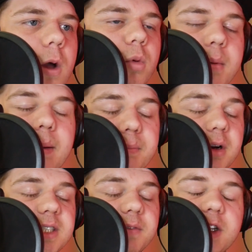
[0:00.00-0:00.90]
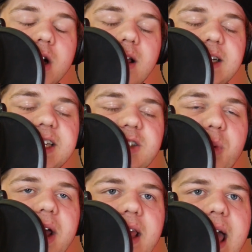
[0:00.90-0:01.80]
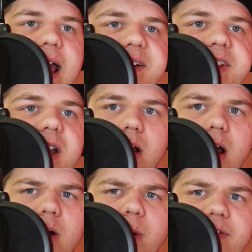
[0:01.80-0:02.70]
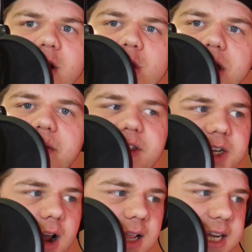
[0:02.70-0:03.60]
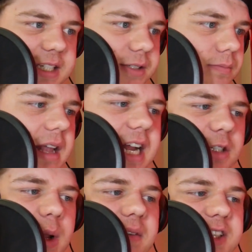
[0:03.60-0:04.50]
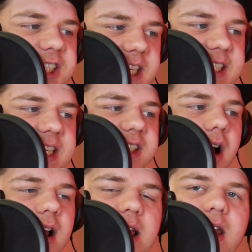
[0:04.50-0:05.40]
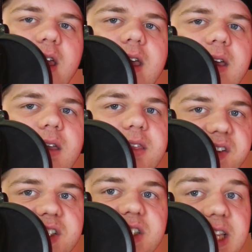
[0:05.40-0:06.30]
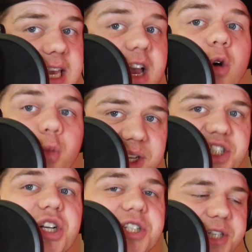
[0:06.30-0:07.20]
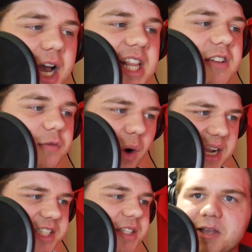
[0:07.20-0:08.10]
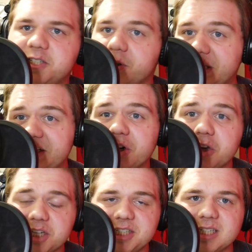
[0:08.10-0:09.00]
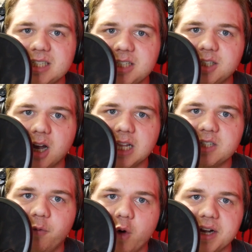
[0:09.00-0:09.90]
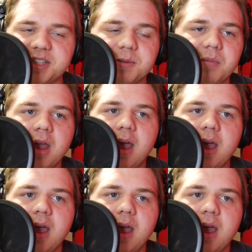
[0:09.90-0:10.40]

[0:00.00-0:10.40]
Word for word: Remembrance of the Daleks, as well as uh, Revolution of the Daleks. Next, we have a 60s Dalek. This is the original Dalek voice. So these are the 60s Daleks' voice.